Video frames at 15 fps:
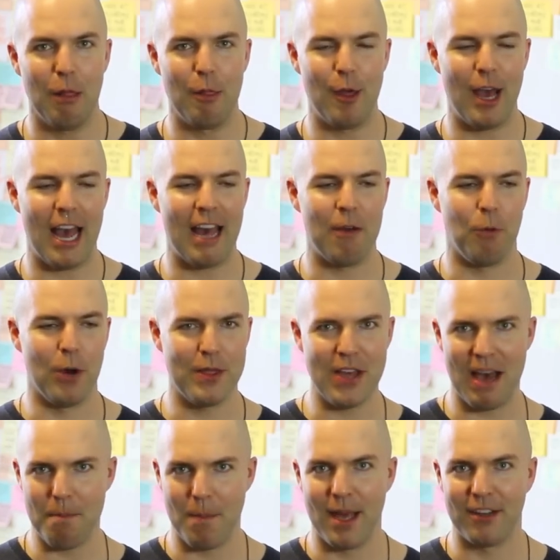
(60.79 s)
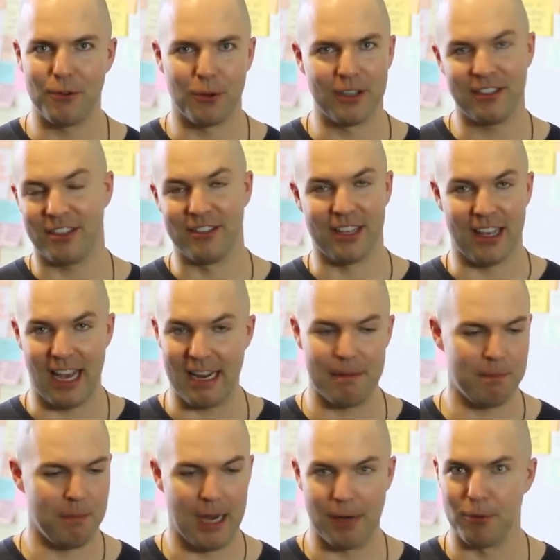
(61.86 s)
that what that meant was, because
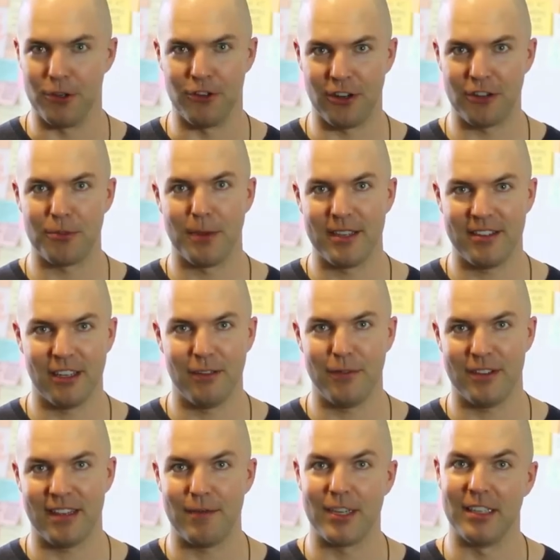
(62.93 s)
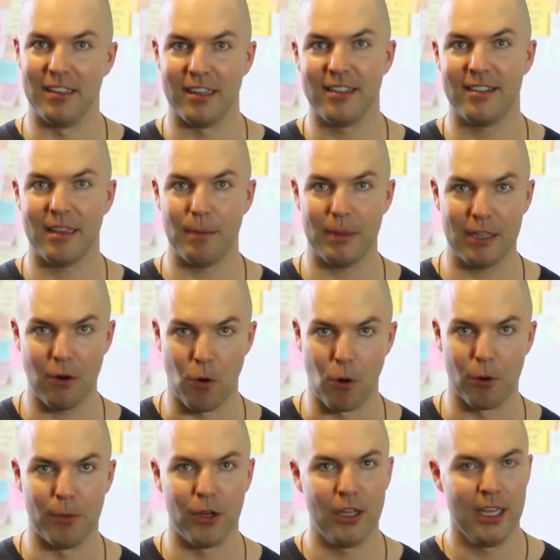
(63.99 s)
I would judge myself as having done something
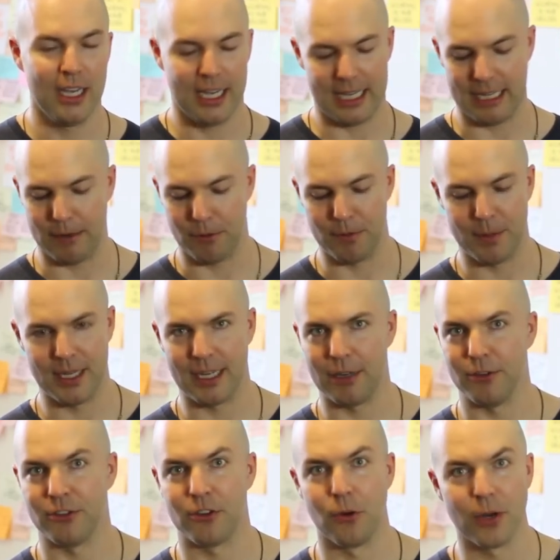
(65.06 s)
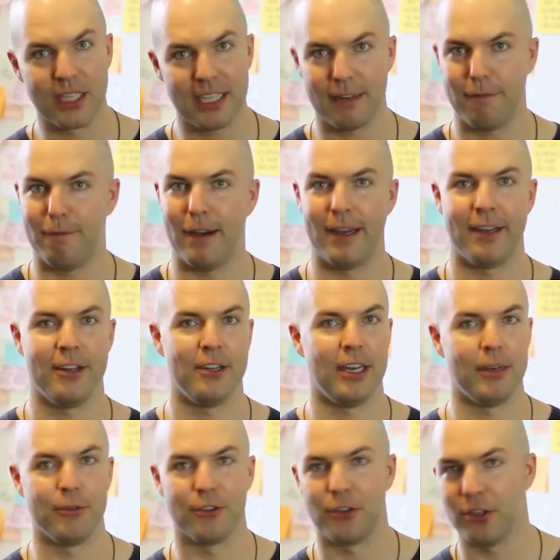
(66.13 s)
horrible, and that would mean I was going to get fired,
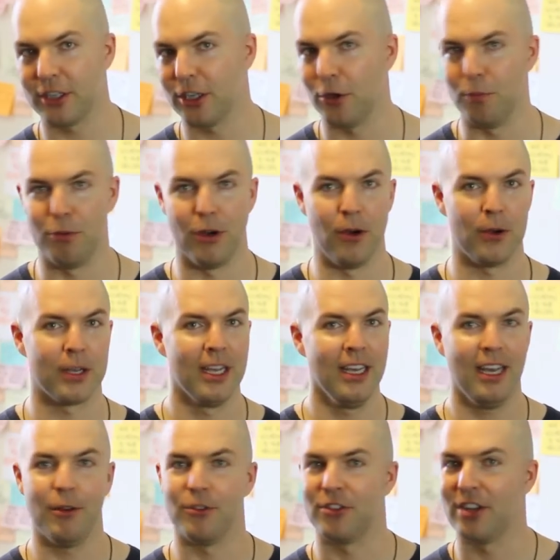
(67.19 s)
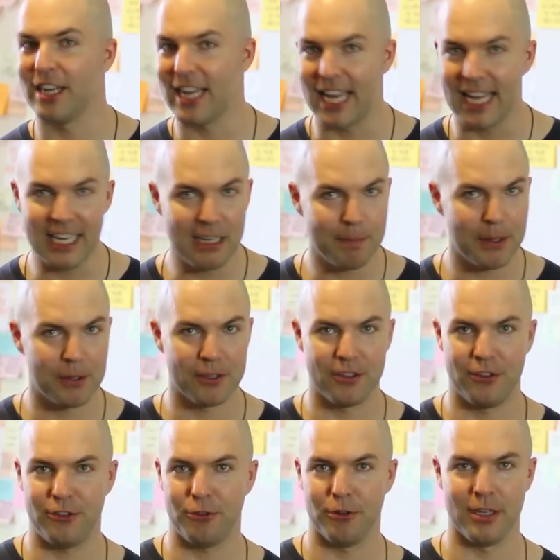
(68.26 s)
I was going to go broke, I was going to end up out on
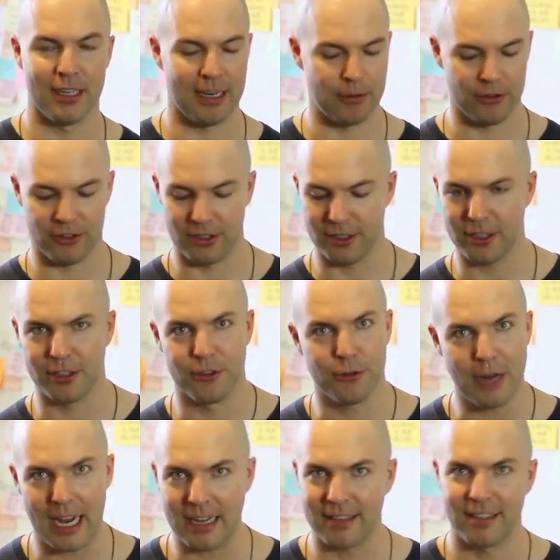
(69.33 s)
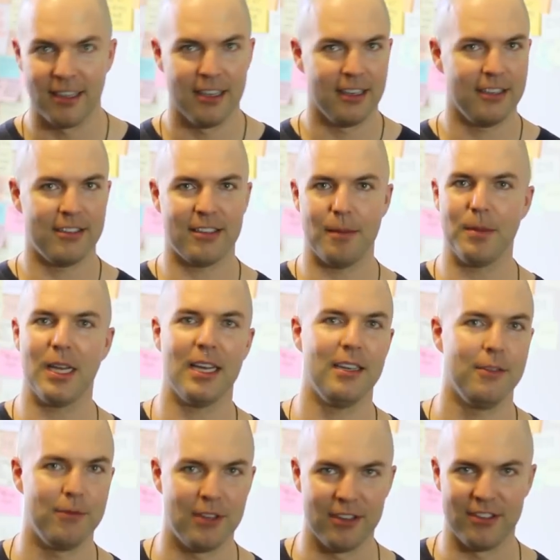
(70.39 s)
the street, I was going to contract some
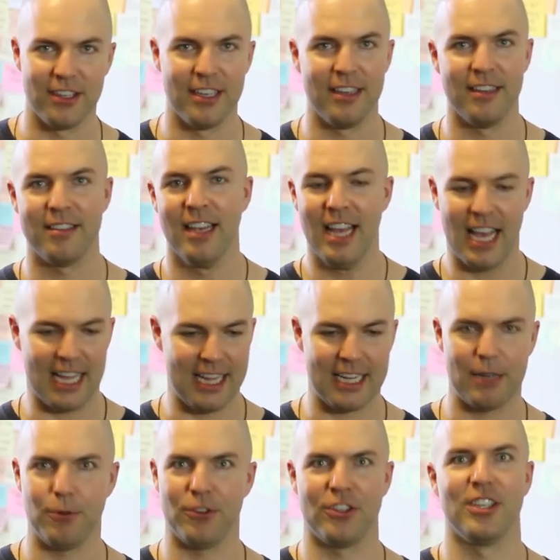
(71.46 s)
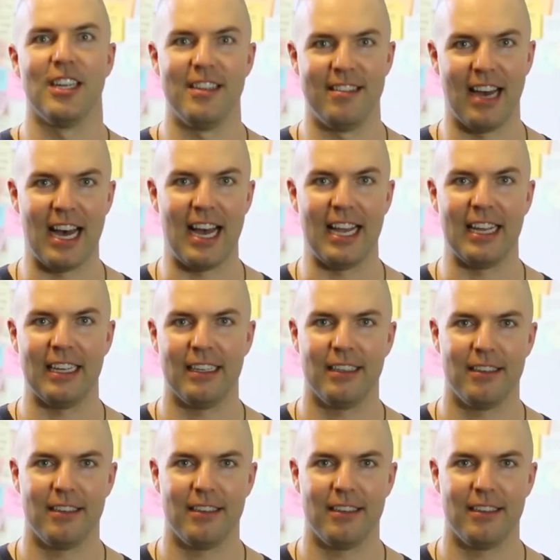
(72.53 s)
kind of disease, and then I was going to die